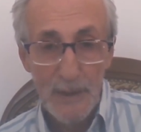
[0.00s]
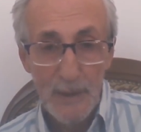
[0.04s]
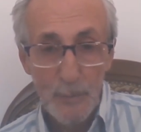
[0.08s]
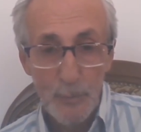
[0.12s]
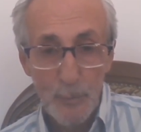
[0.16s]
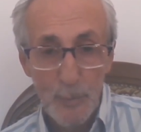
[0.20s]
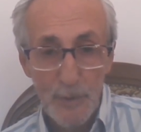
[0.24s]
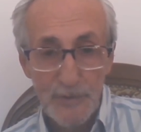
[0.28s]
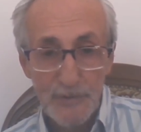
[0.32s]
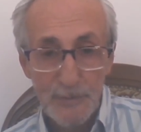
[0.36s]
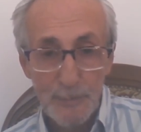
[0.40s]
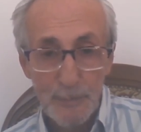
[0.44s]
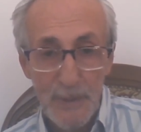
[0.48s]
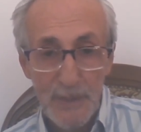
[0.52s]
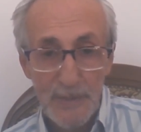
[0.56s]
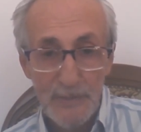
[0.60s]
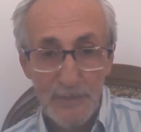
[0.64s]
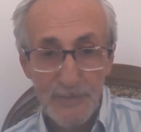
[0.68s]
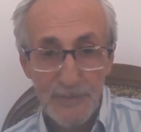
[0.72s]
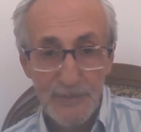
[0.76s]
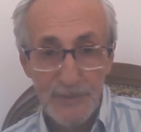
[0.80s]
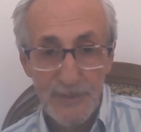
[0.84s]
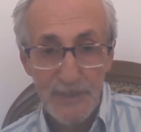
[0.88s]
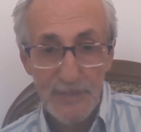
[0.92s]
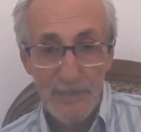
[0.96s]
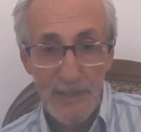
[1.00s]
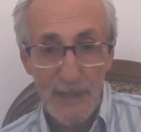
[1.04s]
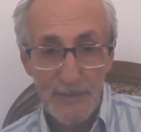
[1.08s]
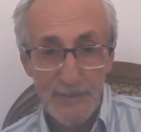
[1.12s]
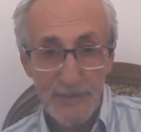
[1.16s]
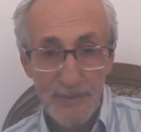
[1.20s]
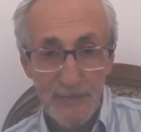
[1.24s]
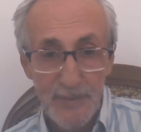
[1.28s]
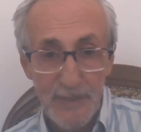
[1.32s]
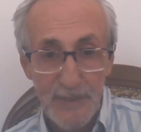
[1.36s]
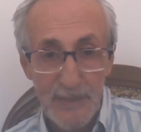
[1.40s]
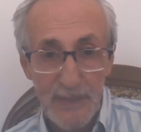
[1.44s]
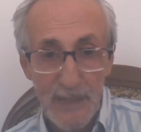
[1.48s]
which means
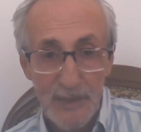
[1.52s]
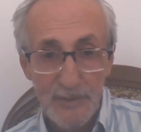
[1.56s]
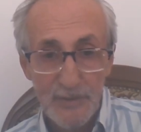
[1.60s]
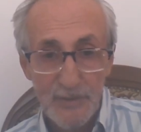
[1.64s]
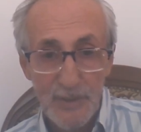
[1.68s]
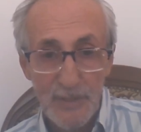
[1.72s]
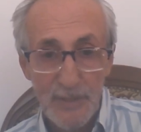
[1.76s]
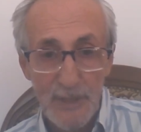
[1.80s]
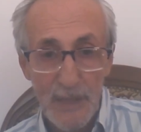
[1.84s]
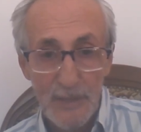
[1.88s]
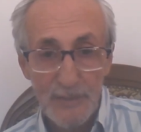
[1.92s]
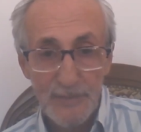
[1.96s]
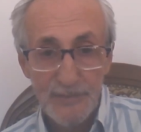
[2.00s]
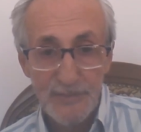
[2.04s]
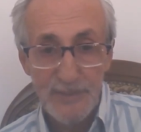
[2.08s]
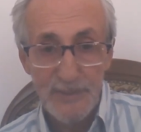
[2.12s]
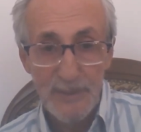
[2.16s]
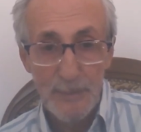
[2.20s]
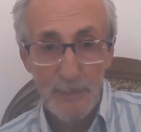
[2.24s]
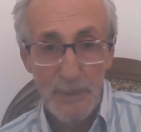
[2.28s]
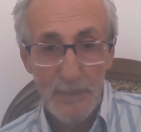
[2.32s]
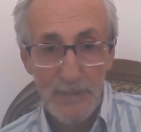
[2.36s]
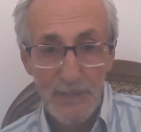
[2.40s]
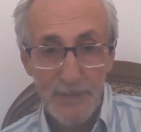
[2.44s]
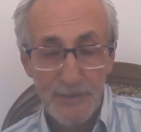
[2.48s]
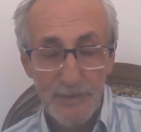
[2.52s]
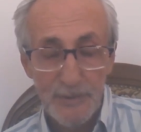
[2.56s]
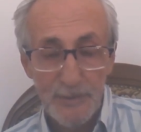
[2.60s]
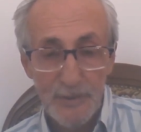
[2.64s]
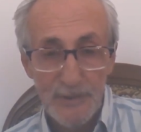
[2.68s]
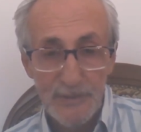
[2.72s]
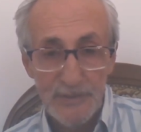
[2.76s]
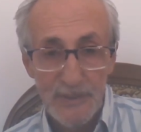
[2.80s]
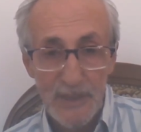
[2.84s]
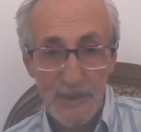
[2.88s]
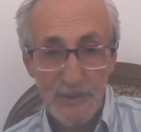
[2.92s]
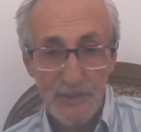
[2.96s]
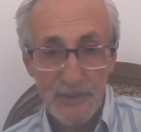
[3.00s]
denazification,
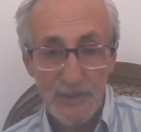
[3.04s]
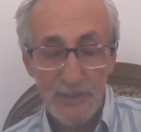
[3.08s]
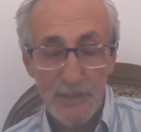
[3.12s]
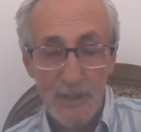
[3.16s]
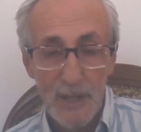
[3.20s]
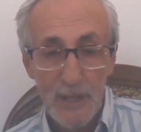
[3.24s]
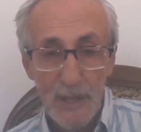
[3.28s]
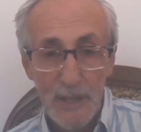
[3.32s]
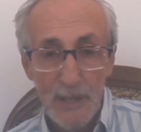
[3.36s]
demilitarization,